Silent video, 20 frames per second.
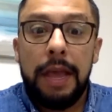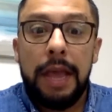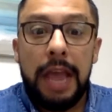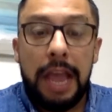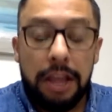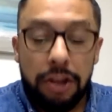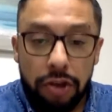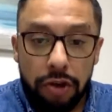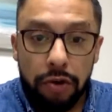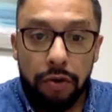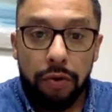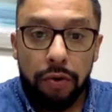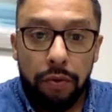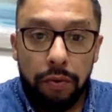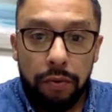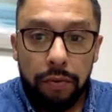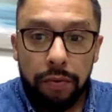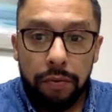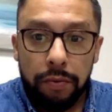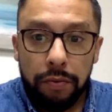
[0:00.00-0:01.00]
and
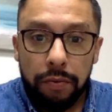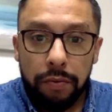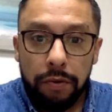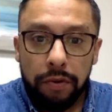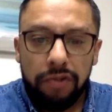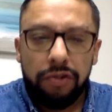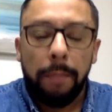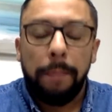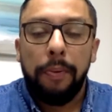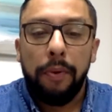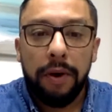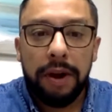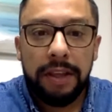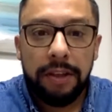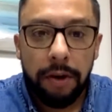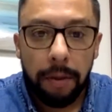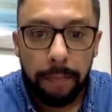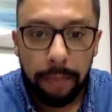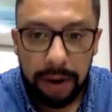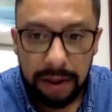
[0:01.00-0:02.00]
you supporting
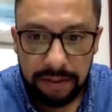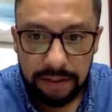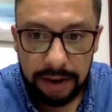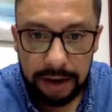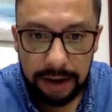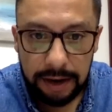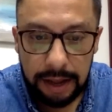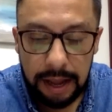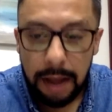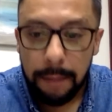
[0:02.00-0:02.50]
your president